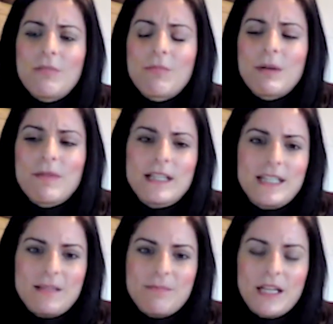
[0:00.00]
We really
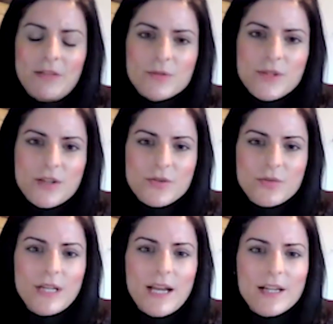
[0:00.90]
need meaningful social
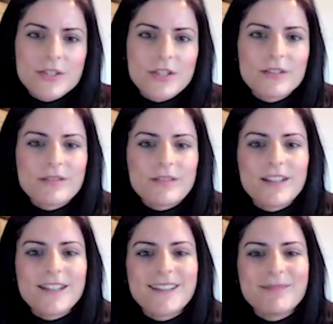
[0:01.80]
connection.
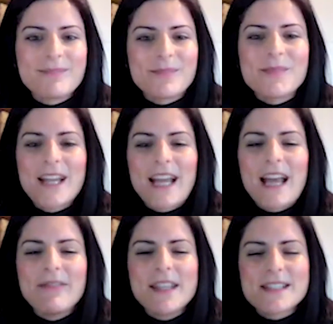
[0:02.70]

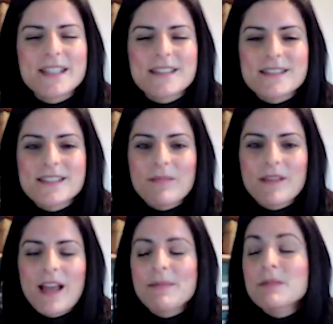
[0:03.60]
And this isn't
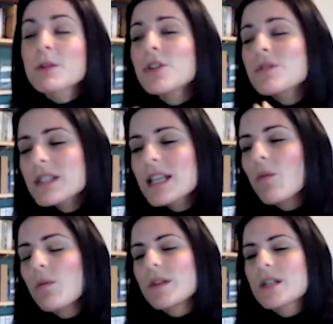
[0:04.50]
something that happens. But you see
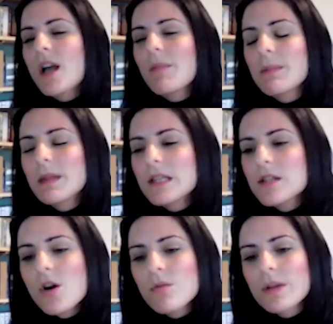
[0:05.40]
it all the time. I mean, there's
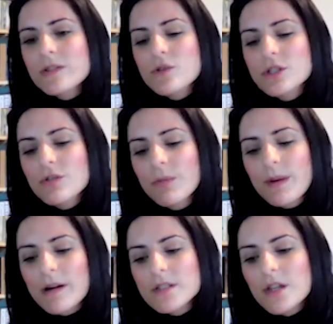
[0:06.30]
a whole literature on
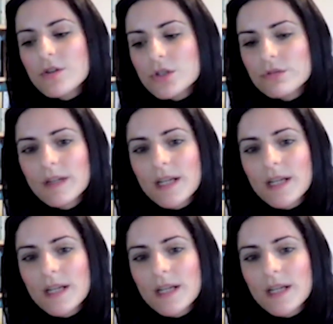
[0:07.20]
parasocial